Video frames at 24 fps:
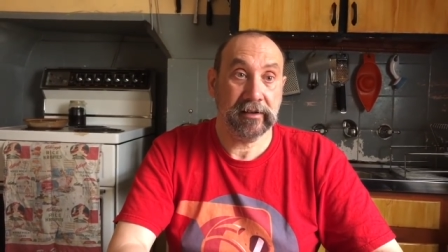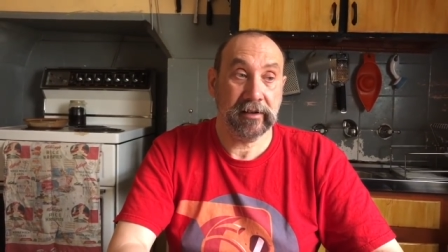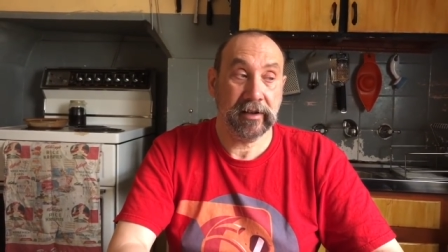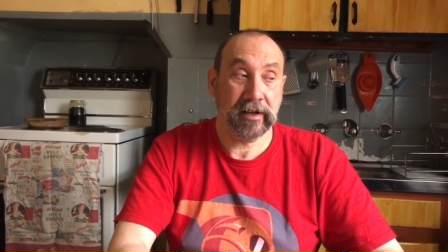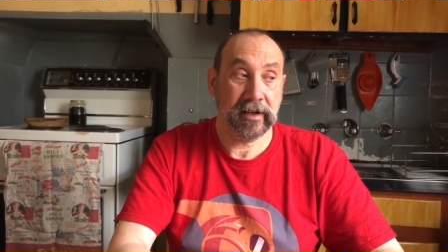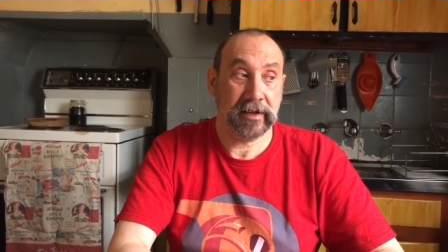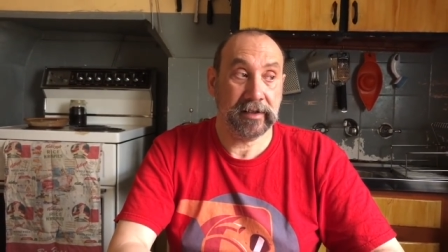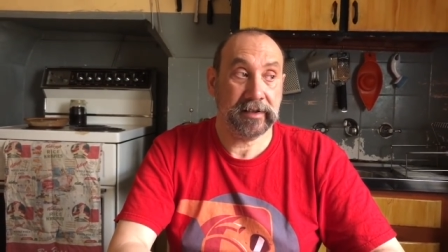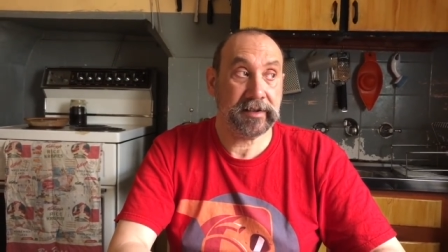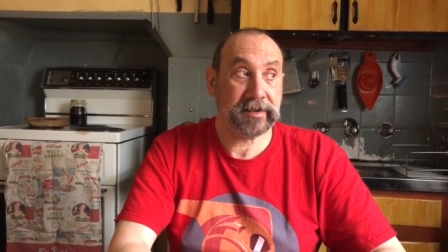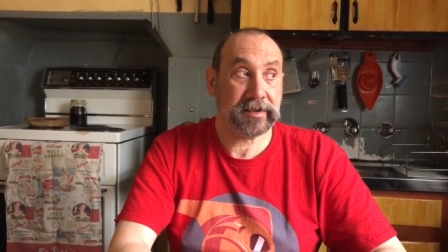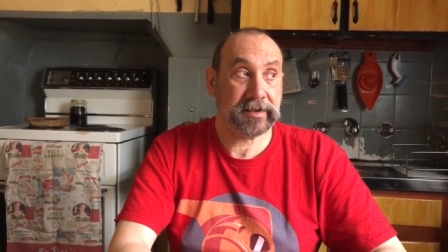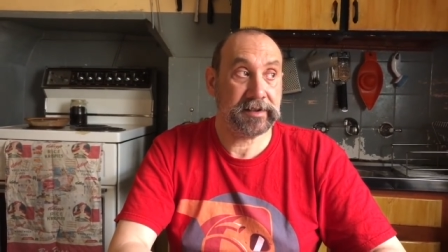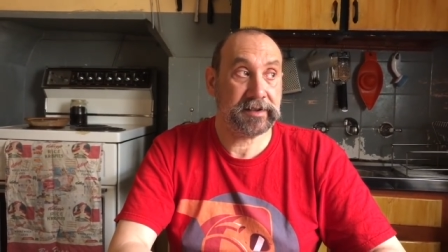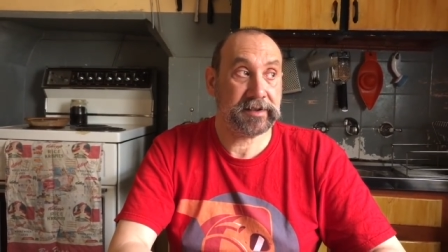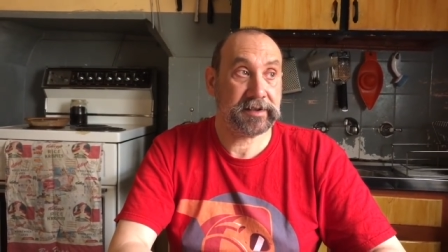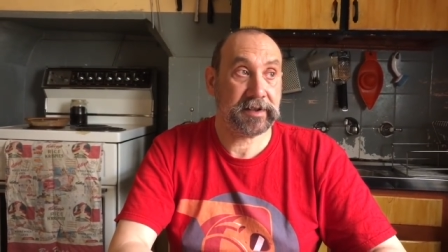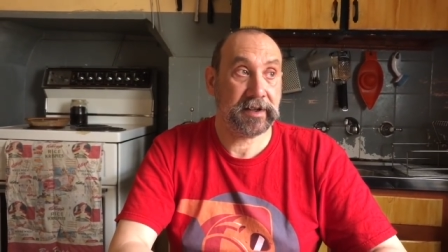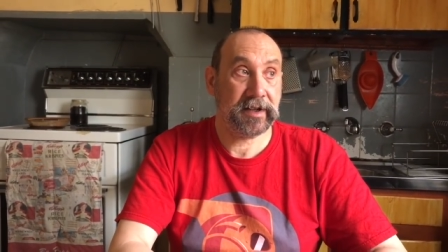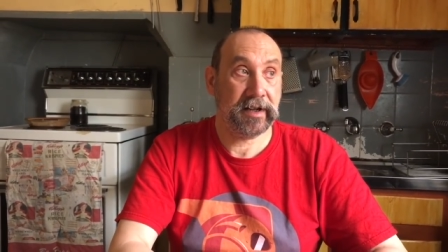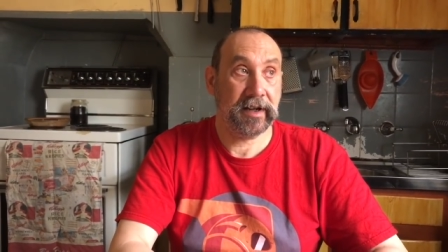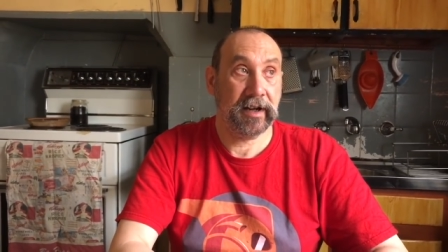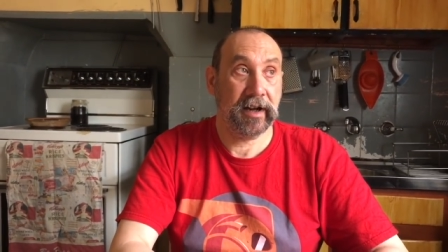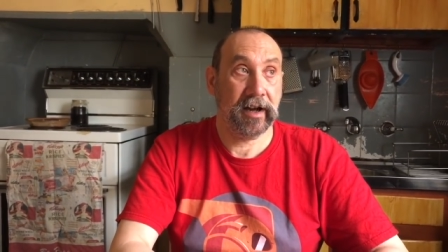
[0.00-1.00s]
and
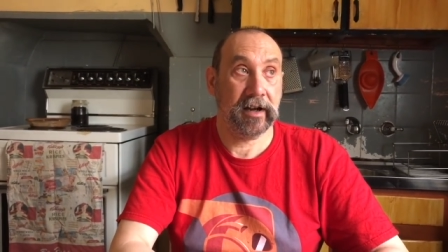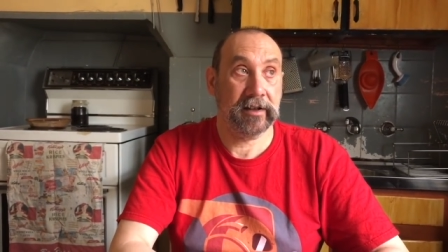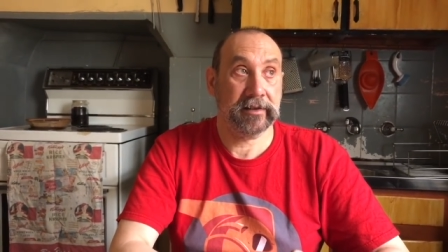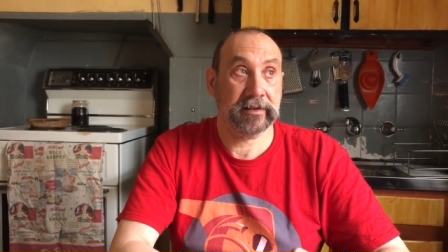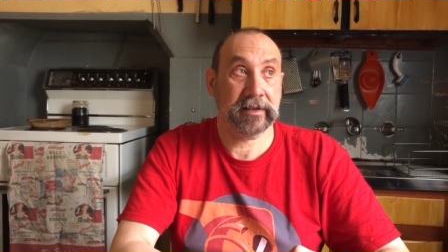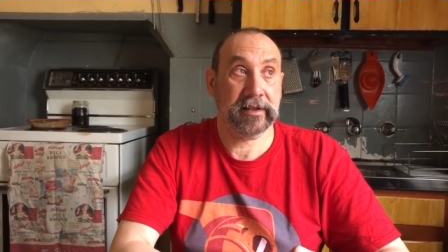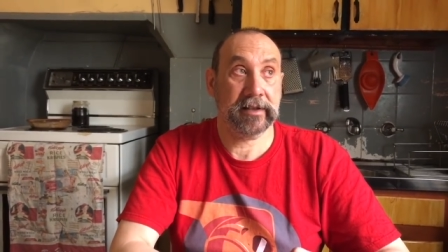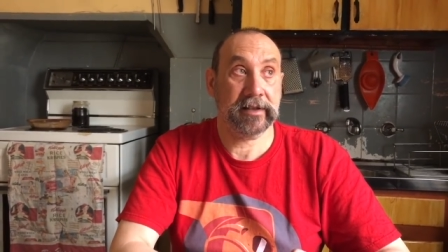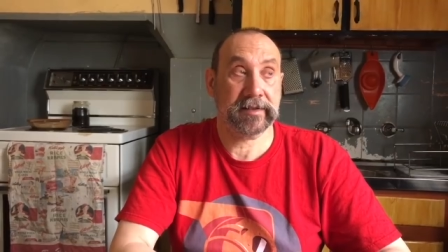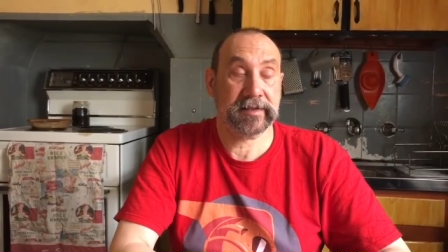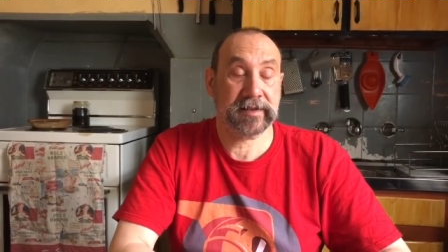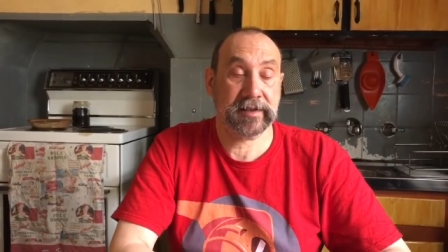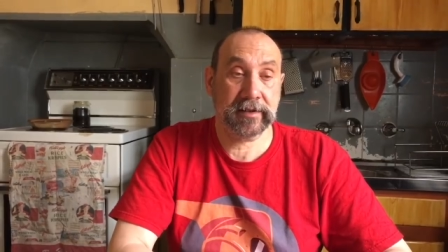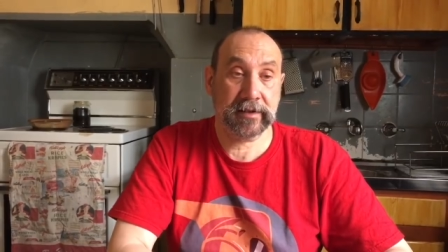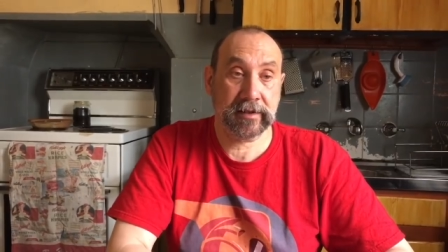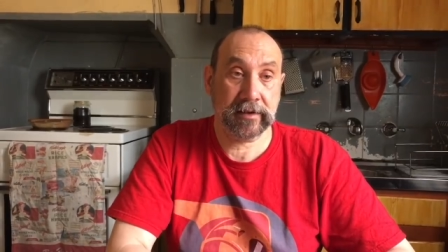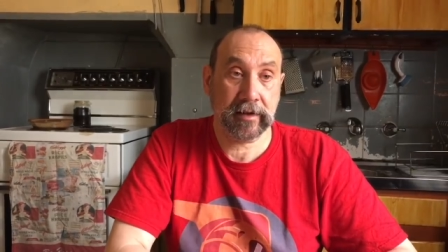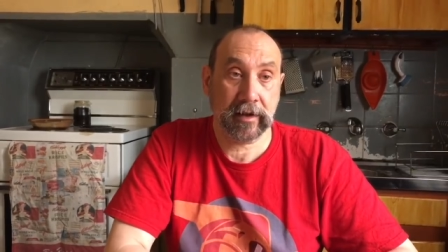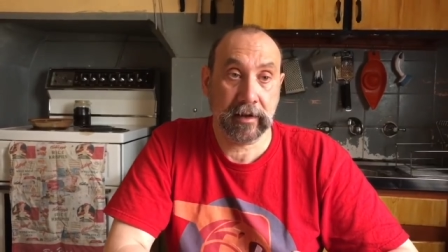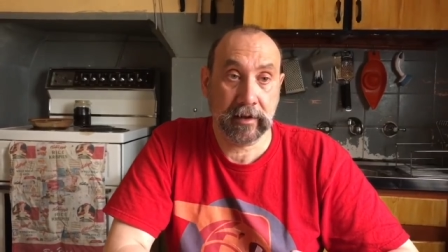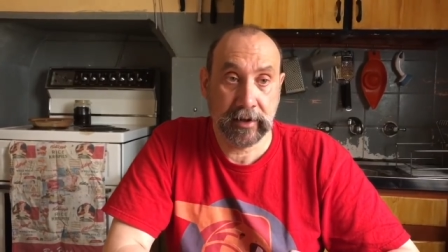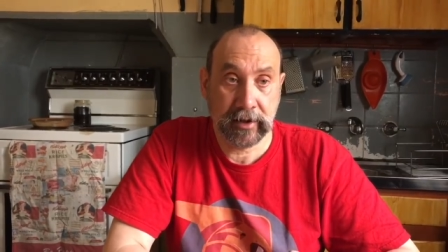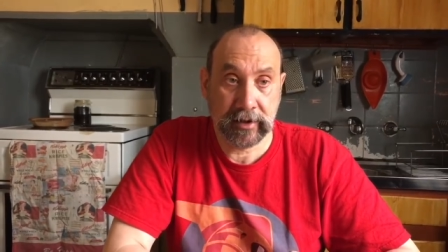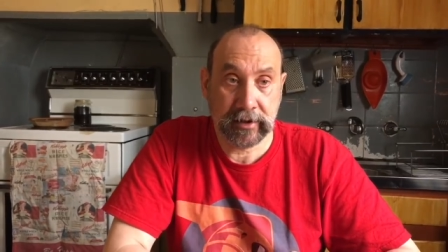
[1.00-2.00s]
I think it's
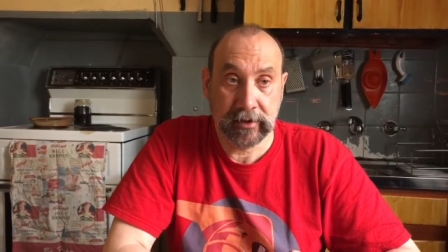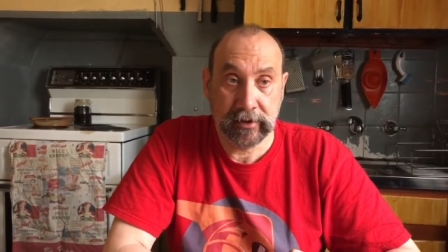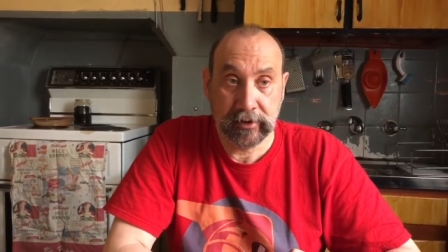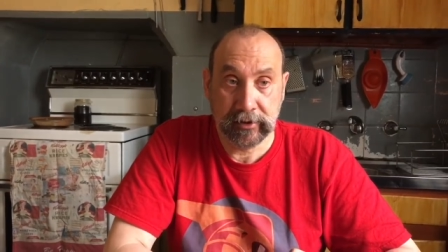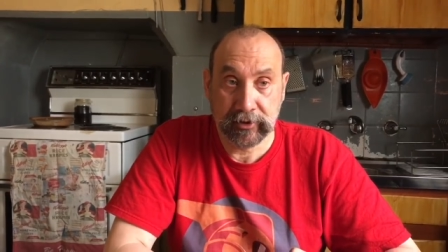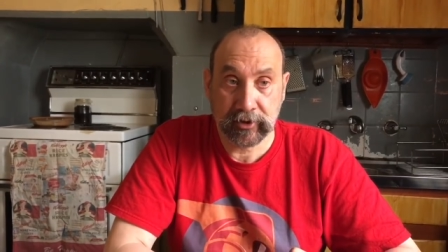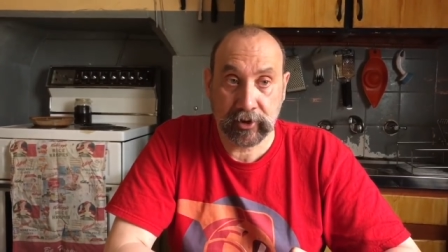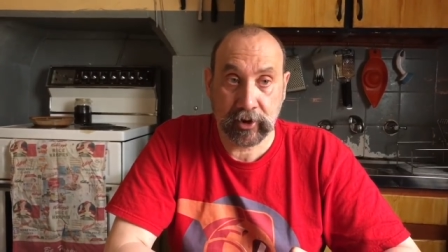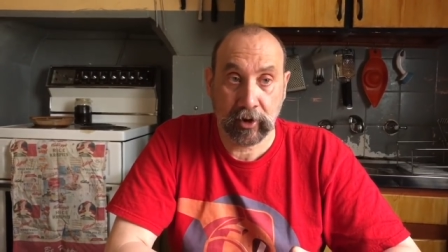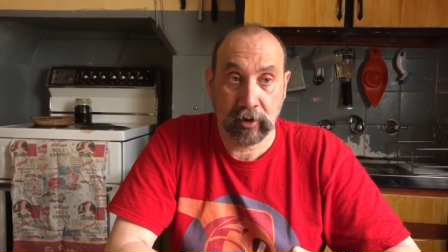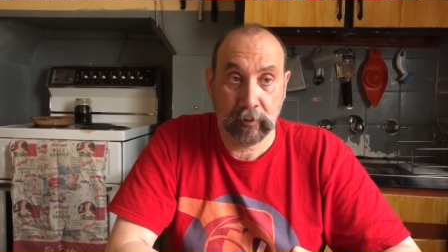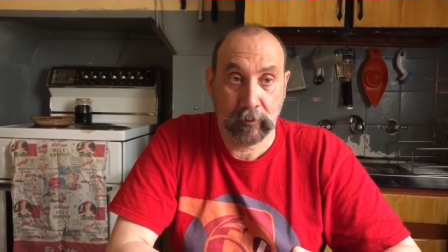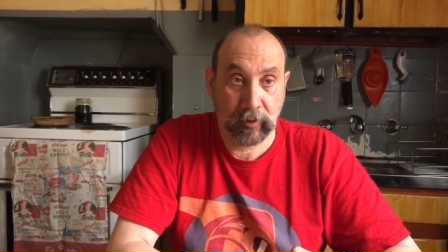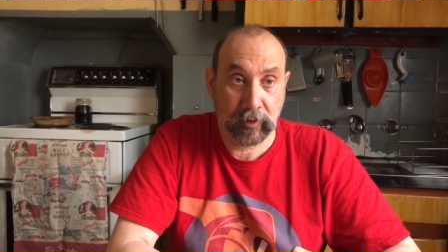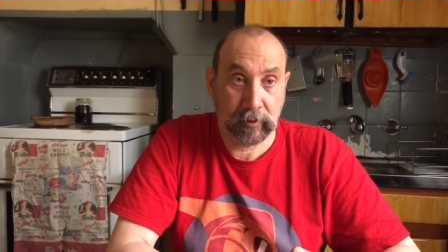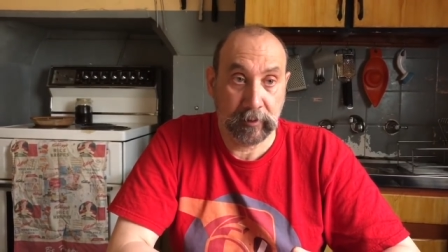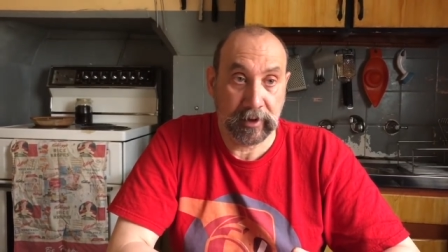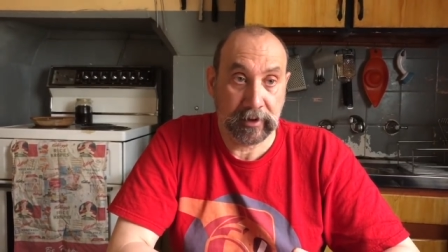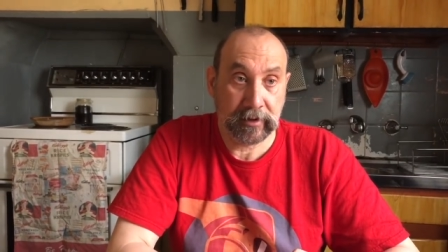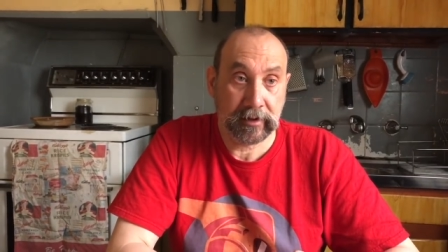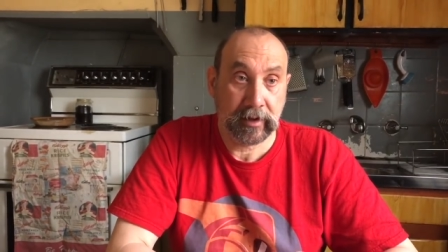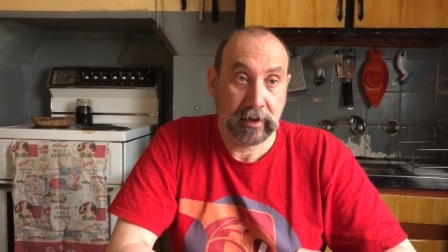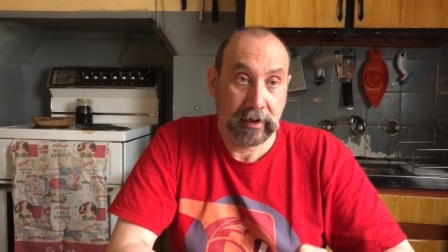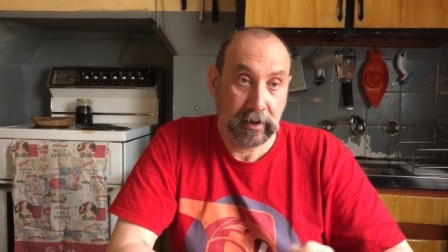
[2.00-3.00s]
a huge
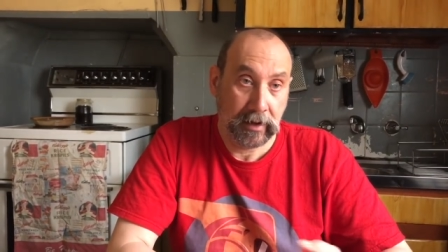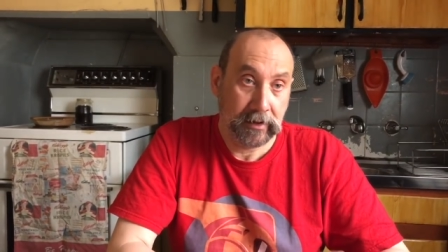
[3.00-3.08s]
compliment